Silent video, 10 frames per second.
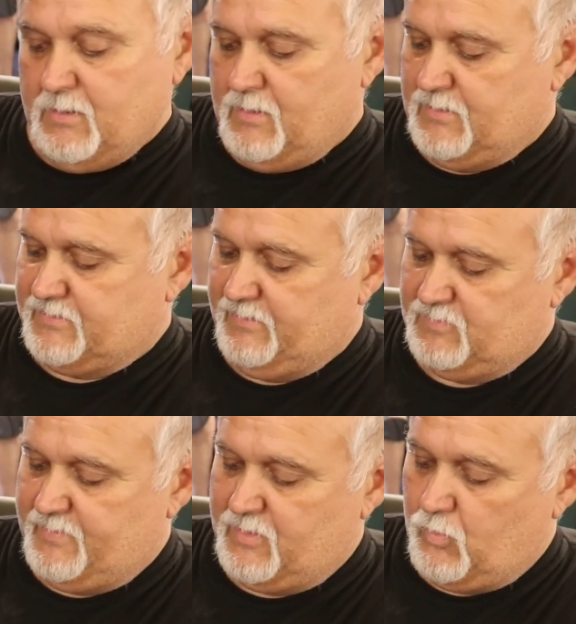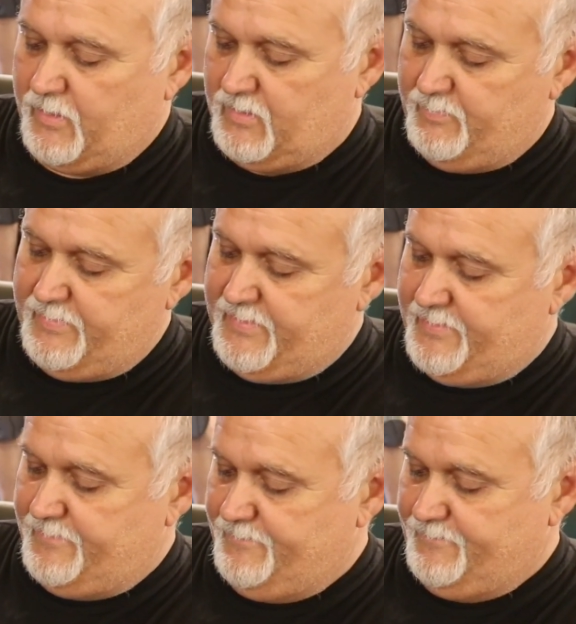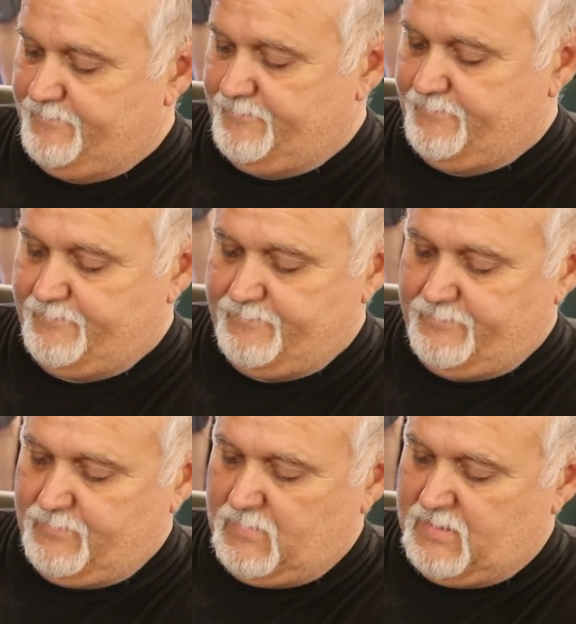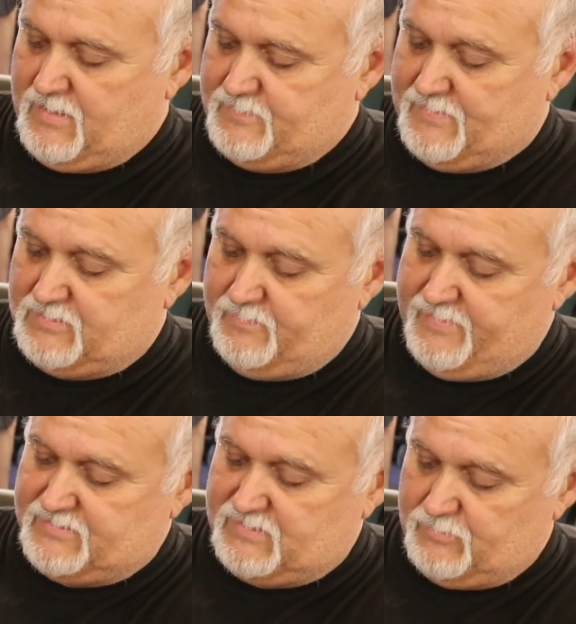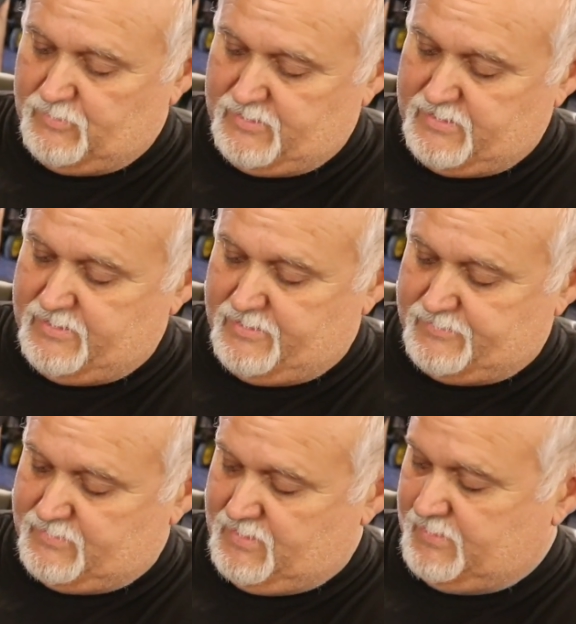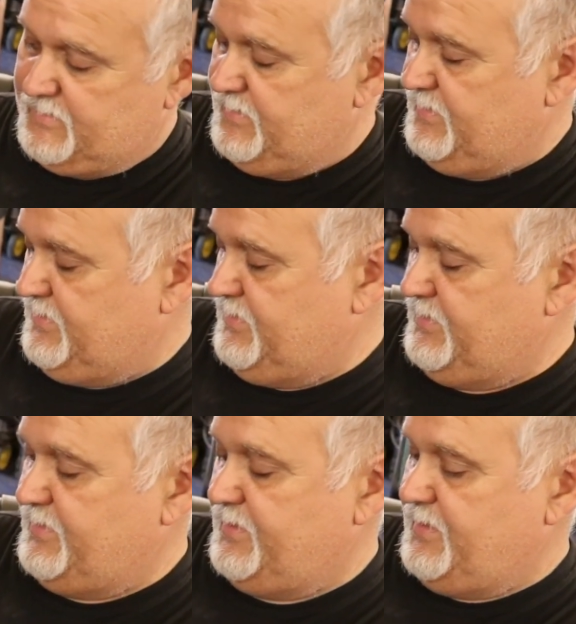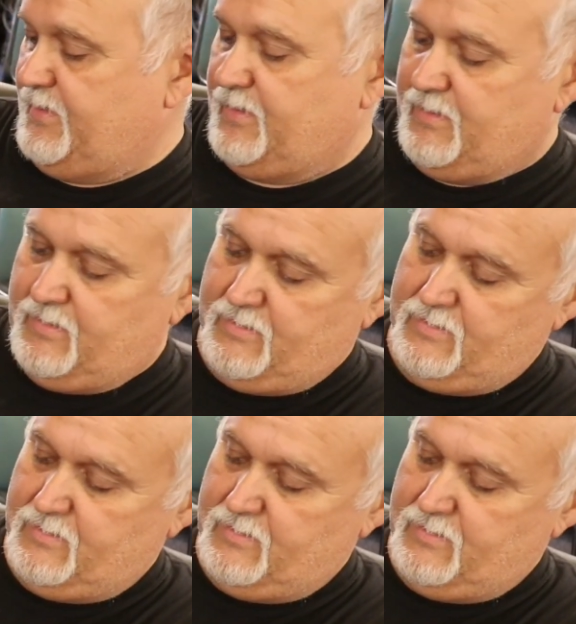that seems to be quite a bit. That's about the best I'm going to get. It's right there.